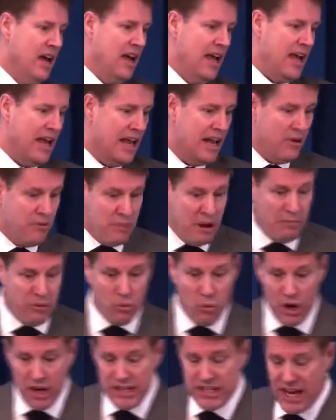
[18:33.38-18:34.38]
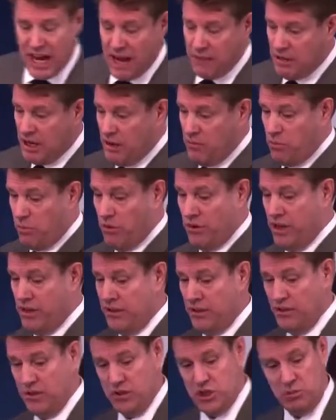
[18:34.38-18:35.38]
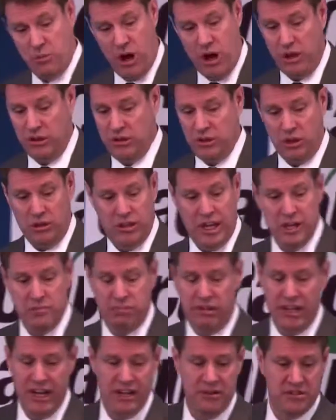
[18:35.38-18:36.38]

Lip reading: And I remember one time we're in the small little light plane.